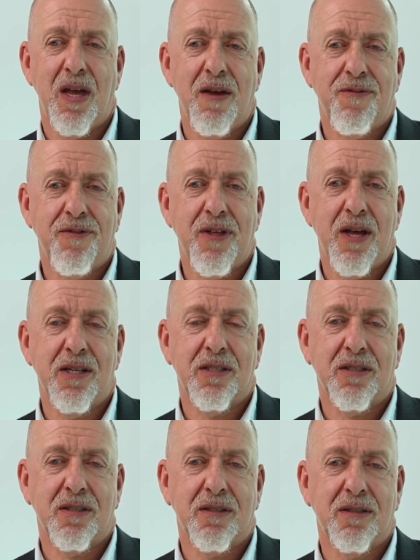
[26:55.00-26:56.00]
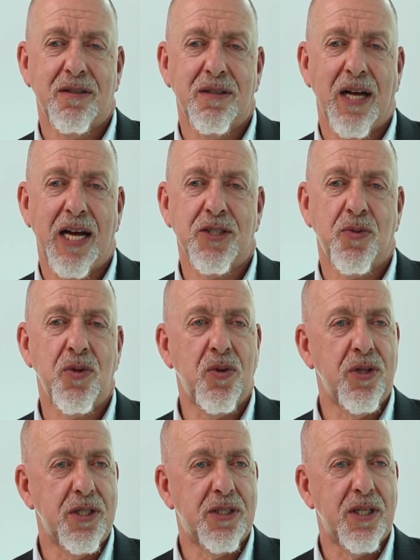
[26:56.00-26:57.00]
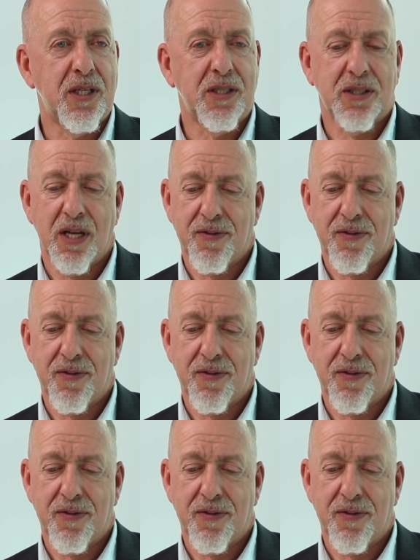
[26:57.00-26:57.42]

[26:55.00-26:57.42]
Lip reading: If there's, as with all these things,